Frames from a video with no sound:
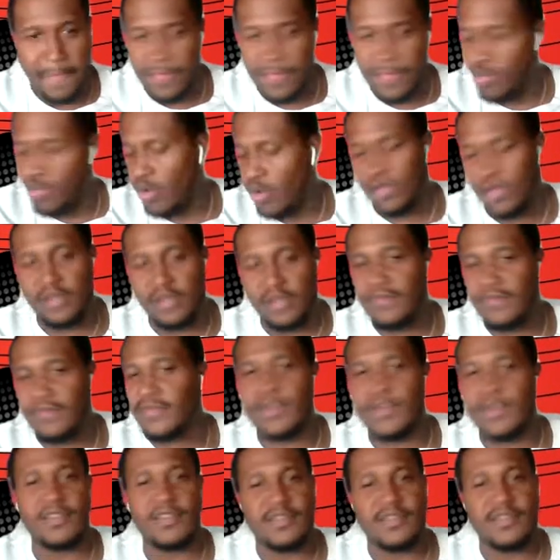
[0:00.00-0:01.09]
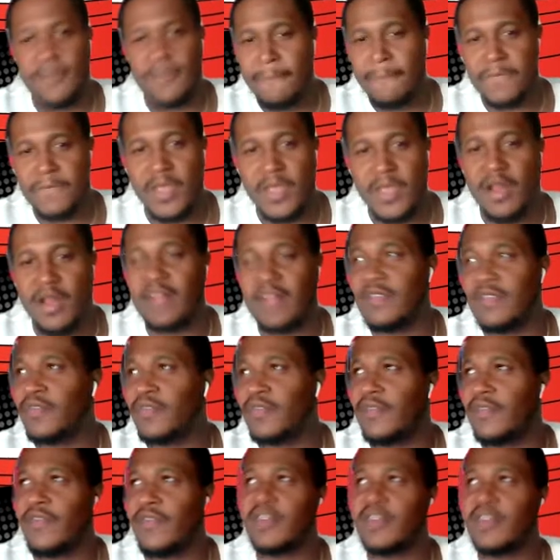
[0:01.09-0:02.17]
Royally fucked. And I think for
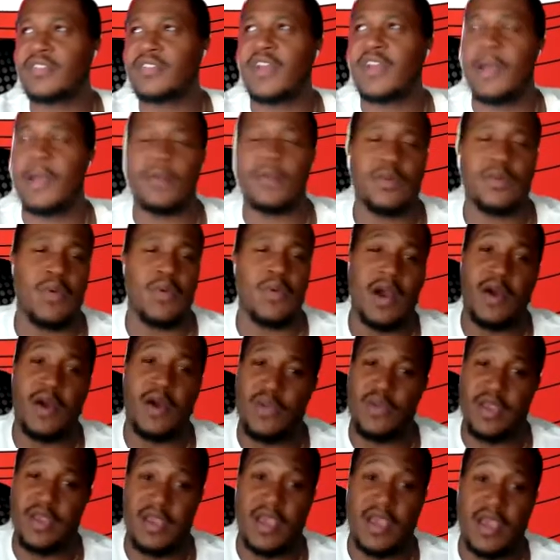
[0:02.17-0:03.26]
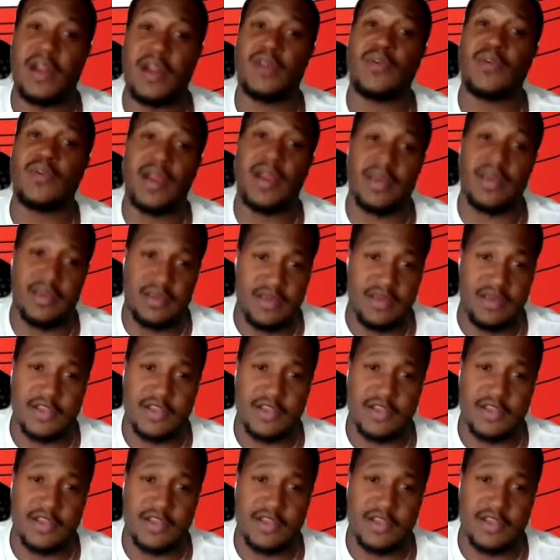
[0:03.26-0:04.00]
the first time in a while we ain't got it right.